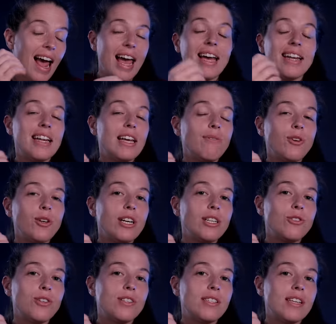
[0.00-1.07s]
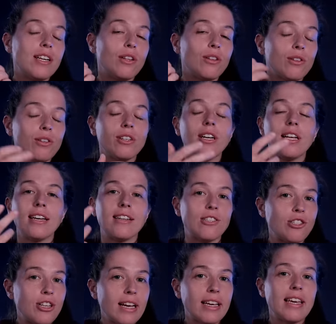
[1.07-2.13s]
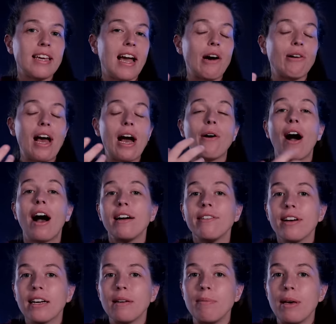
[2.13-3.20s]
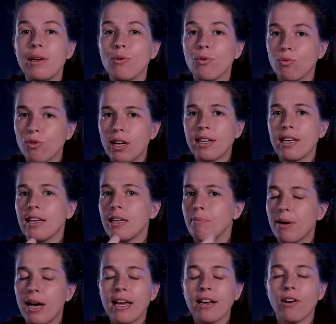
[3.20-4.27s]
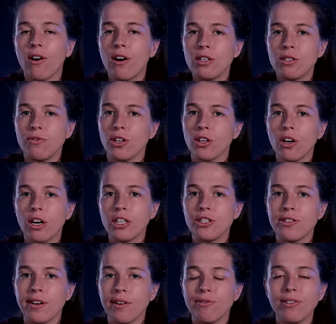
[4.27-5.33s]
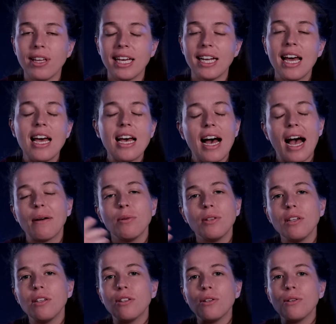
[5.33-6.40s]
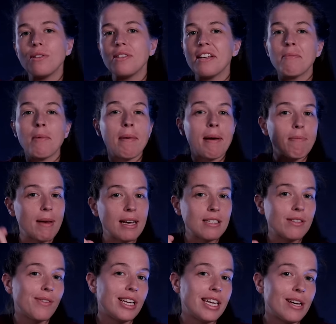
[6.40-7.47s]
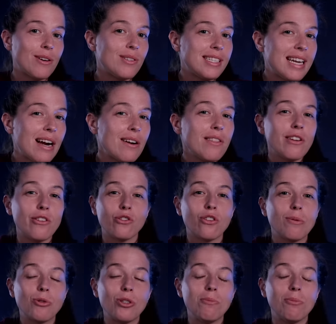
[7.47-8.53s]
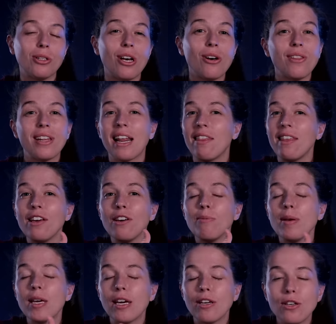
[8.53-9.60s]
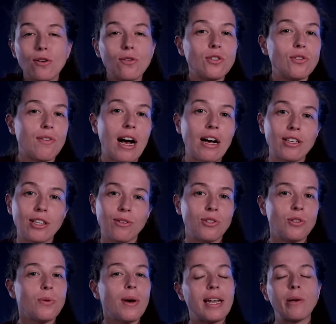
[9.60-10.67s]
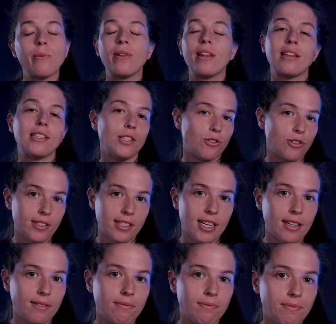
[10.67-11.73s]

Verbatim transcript: And if you're interested in learning and checking out how I recommend running and buying cars for a car sharing fleet, I will include some of my best videos down in the description below that I think could be a huge value to anyone that's interested.